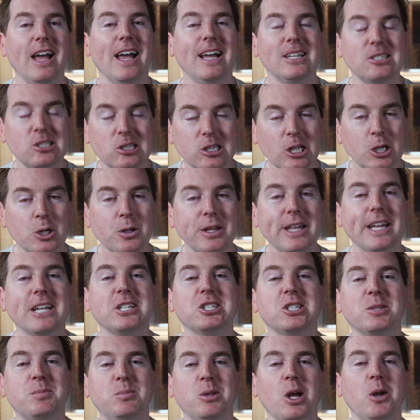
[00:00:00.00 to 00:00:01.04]
has literally
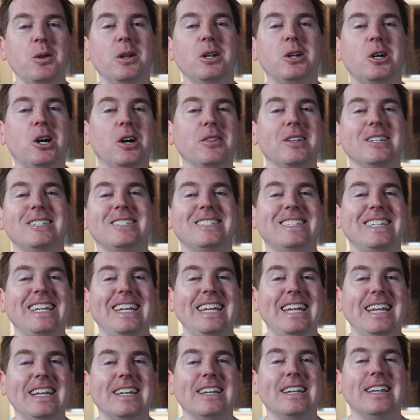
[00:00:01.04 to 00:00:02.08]
exploded on the
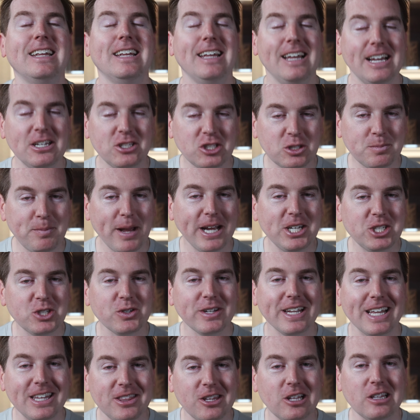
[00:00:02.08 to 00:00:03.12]
scene,
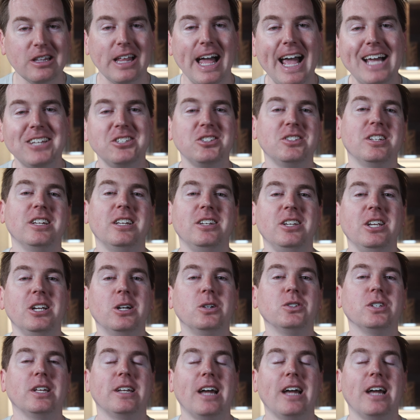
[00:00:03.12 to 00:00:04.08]
especially in the last 10 years.